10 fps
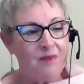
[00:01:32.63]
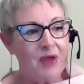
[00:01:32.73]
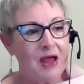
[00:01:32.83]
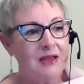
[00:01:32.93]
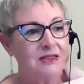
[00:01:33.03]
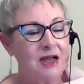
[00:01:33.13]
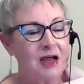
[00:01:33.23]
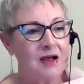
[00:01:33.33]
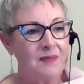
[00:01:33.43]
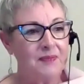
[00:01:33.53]
But
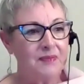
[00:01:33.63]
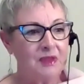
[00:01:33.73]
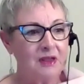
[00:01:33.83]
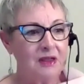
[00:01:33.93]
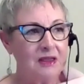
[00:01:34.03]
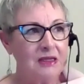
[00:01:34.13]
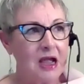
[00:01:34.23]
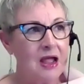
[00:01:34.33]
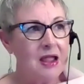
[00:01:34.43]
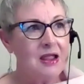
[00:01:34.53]

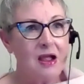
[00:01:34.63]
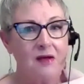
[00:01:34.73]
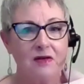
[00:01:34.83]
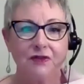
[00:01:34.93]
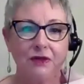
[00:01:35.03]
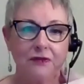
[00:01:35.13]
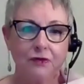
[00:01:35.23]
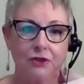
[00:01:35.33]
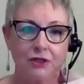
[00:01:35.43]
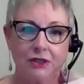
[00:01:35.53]
I was really
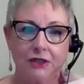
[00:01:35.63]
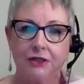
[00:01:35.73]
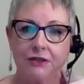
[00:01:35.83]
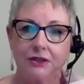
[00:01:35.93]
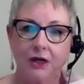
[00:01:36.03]
fortunate.